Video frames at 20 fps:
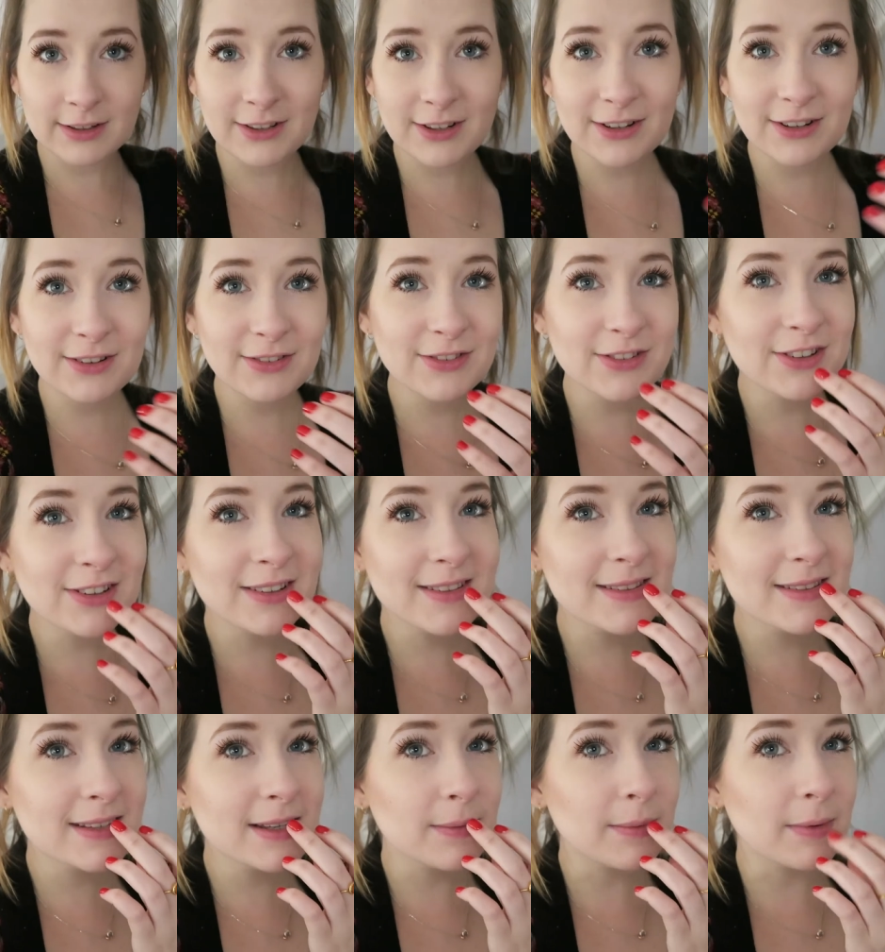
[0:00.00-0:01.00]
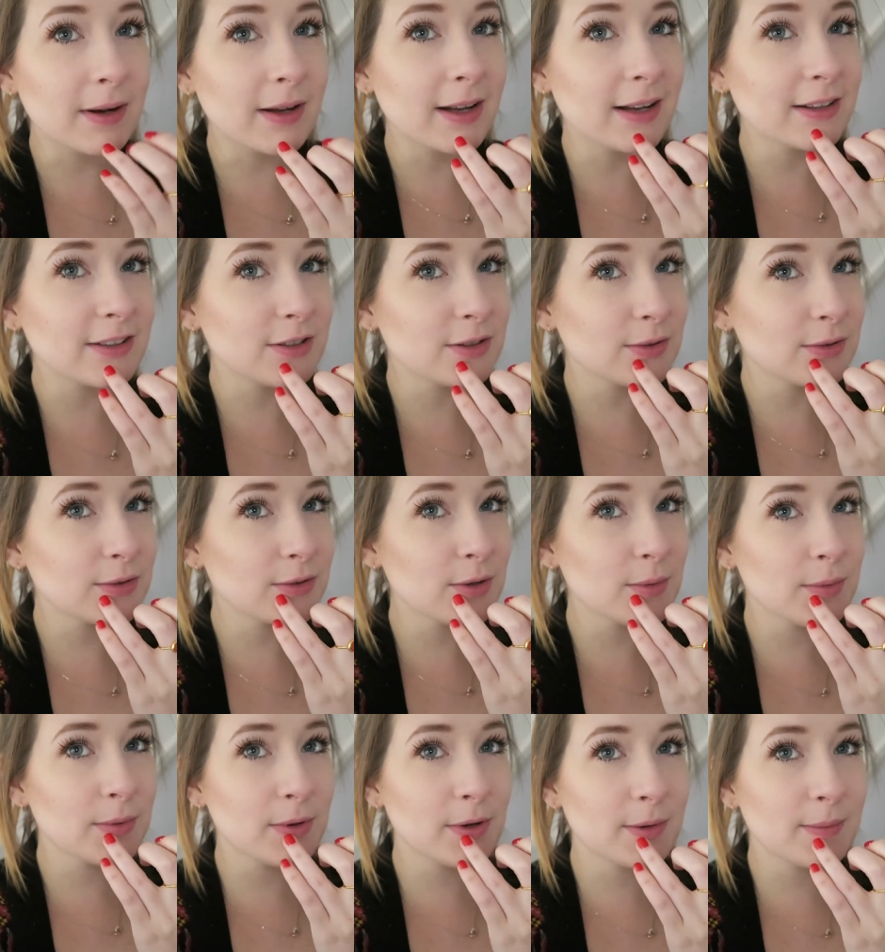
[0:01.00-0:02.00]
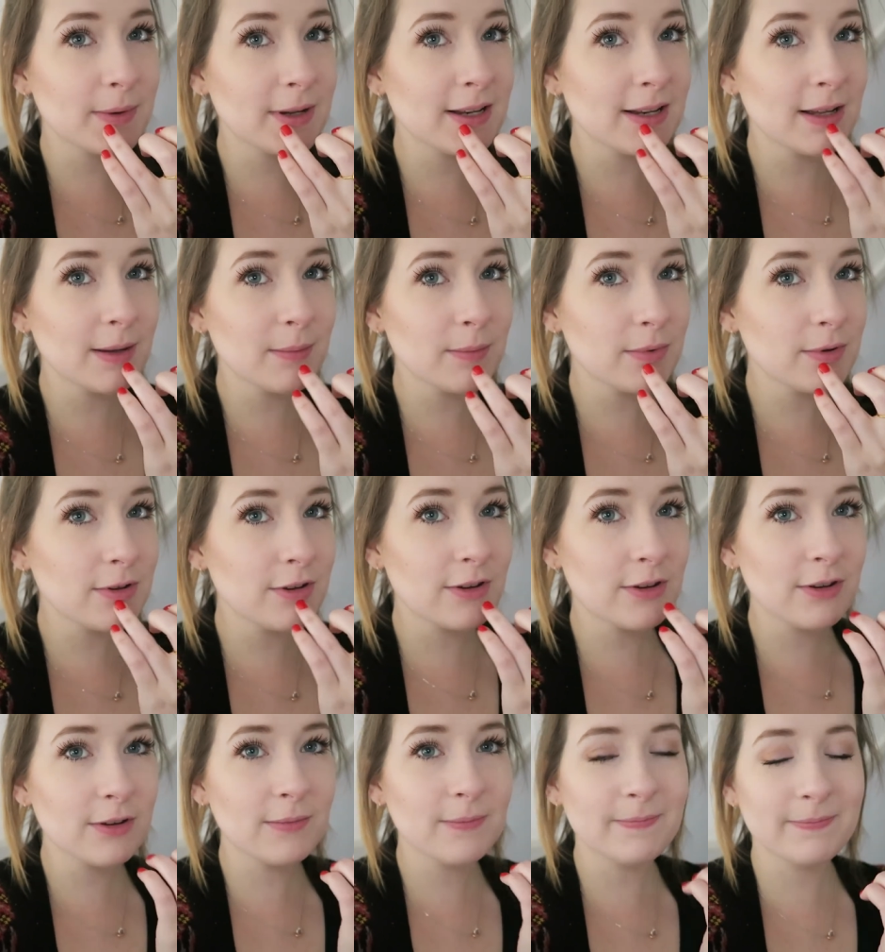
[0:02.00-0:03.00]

I don't know if you can see, but I actually got super glue on my lip too.